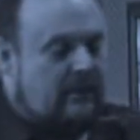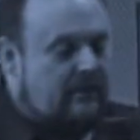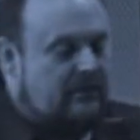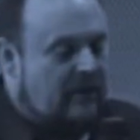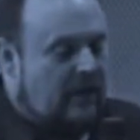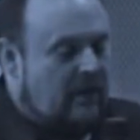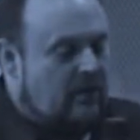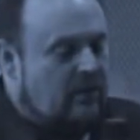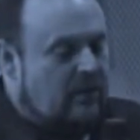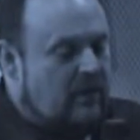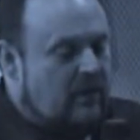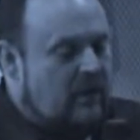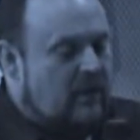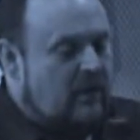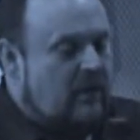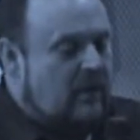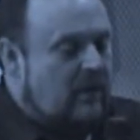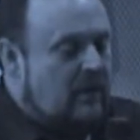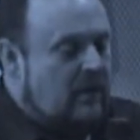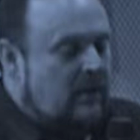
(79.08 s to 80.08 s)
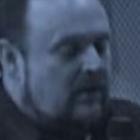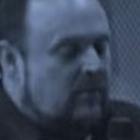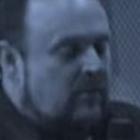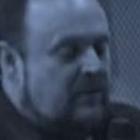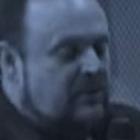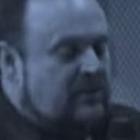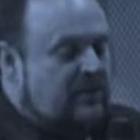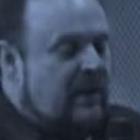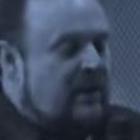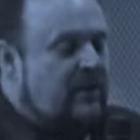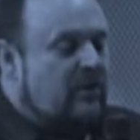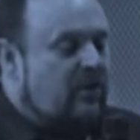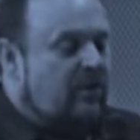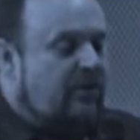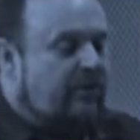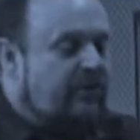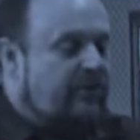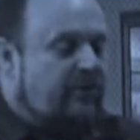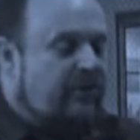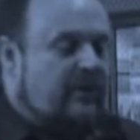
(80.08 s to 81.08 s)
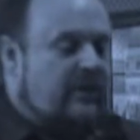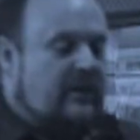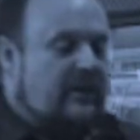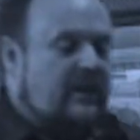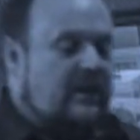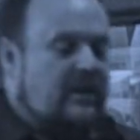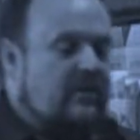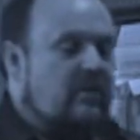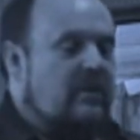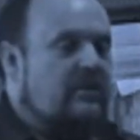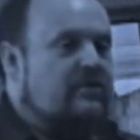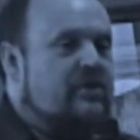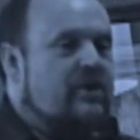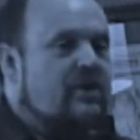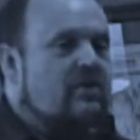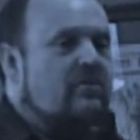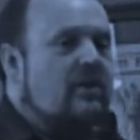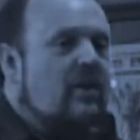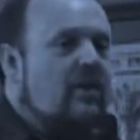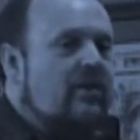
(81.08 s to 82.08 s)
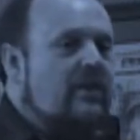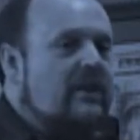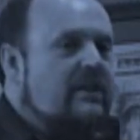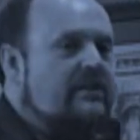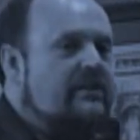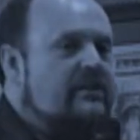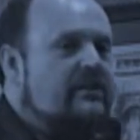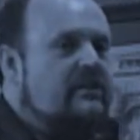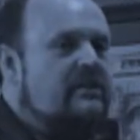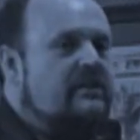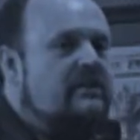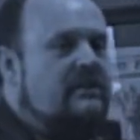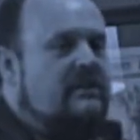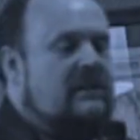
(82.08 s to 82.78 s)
So we set off with 2 lorries,